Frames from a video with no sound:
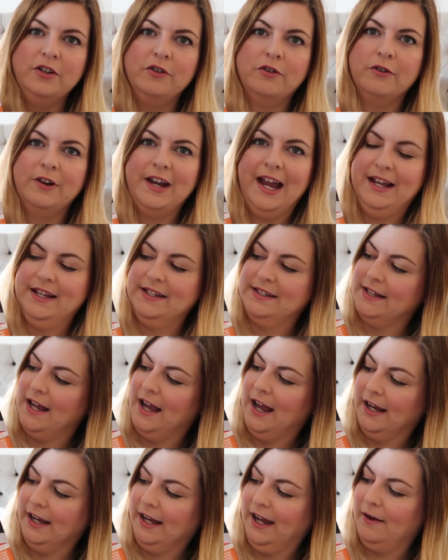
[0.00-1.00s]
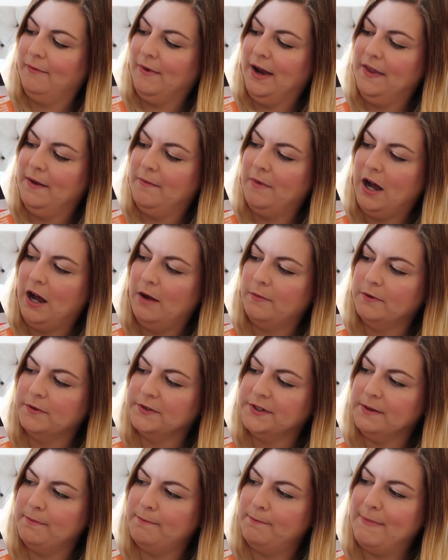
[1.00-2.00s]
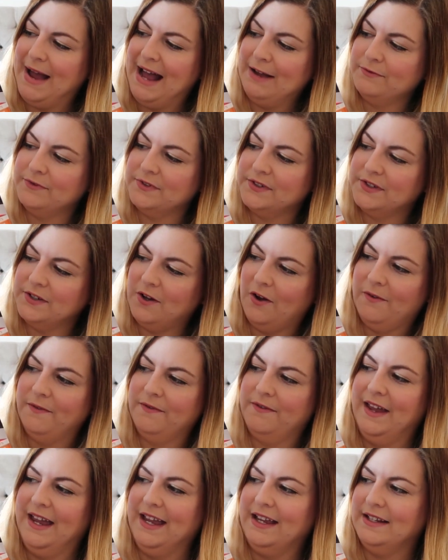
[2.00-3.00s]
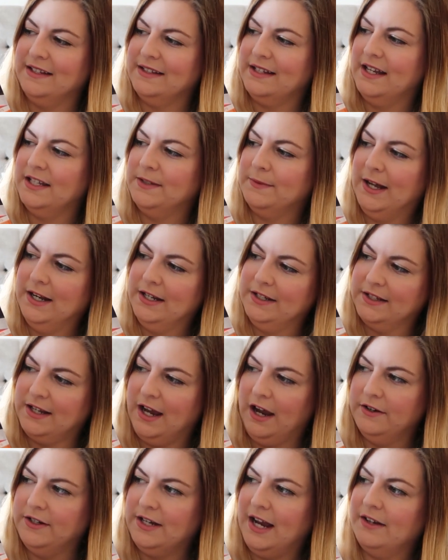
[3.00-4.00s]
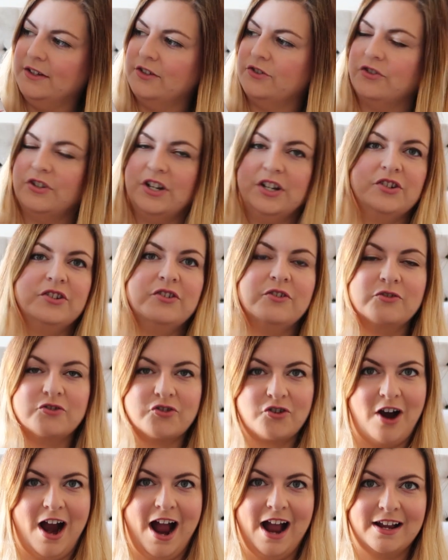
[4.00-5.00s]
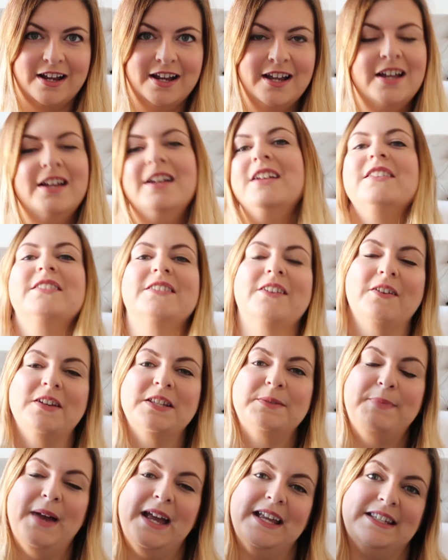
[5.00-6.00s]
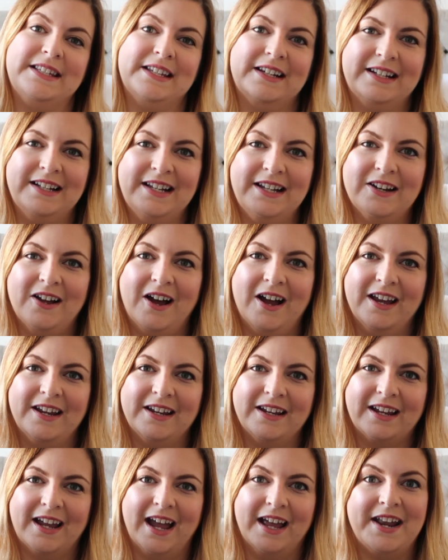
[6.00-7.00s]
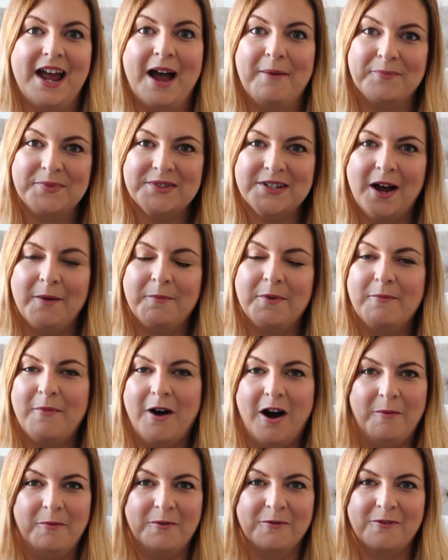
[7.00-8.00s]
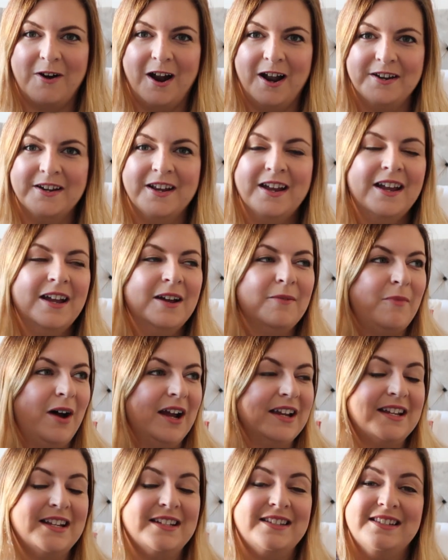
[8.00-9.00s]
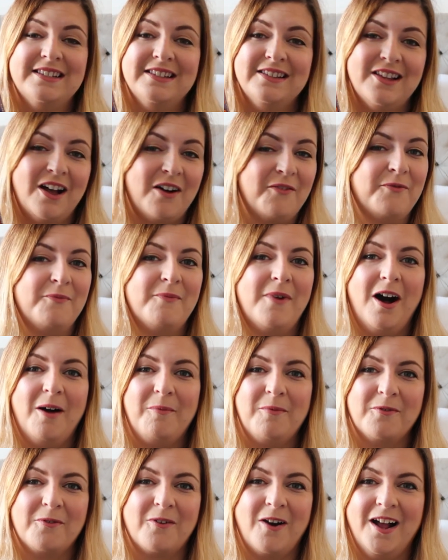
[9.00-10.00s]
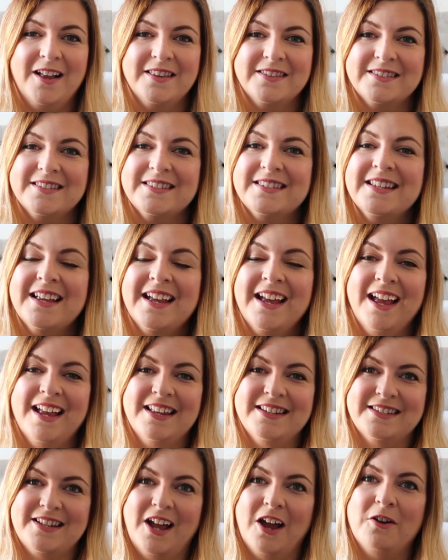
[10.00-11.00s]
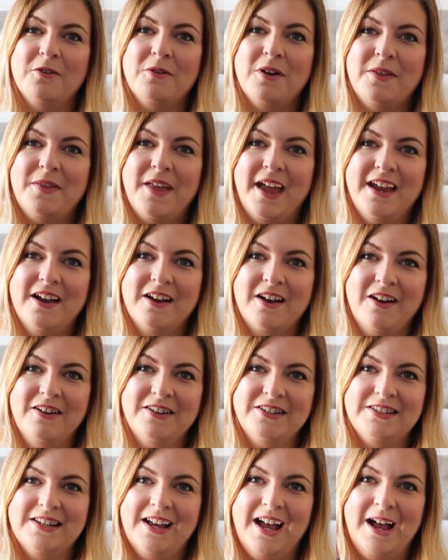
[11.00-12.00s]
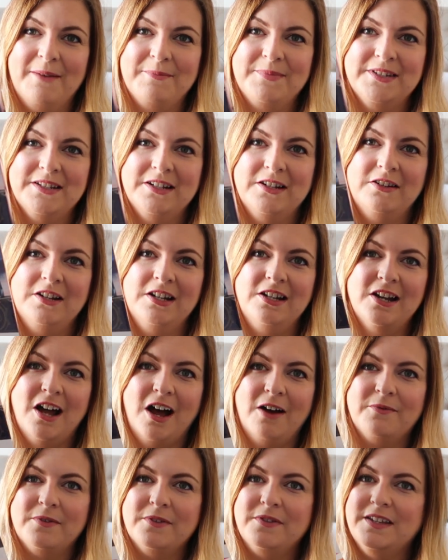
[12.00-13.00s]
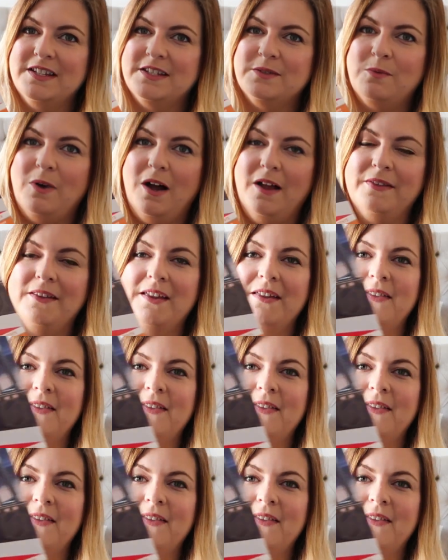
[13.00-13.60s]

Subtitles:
you create a circuit where the marbles bounce off things as well as go down a traditional track. So it's basically like an amped up marble run. My kids love marble runs, so they are going to absolutely love this one